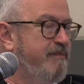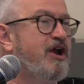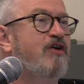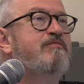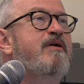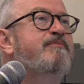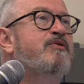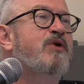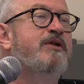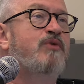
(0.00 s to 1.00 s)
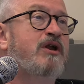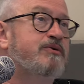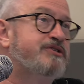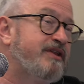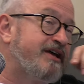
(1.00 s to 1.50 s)
I mean, I remember when when I
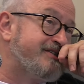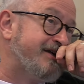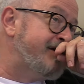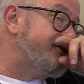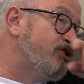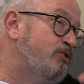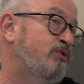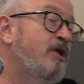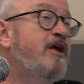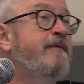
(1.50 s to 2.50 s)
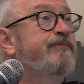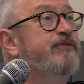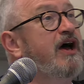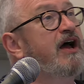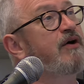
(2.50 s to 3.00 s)
was at that silly school,
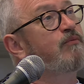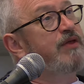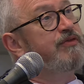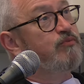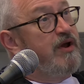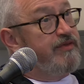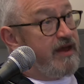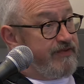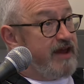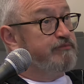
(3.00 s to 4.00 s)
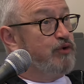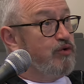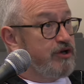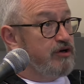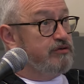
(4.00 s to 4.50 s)
that when when they then
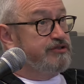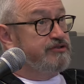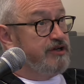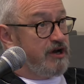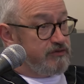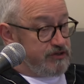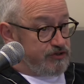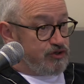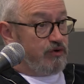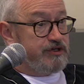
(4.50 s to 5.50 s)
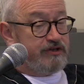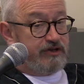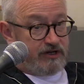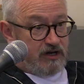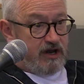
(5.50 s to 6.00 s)
brought girls, you know, joined it
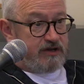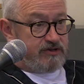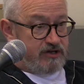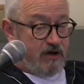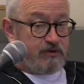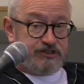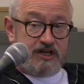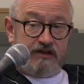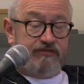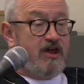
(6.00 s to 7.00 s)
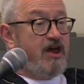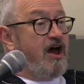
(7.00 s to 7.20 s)
in, in the lower sixth.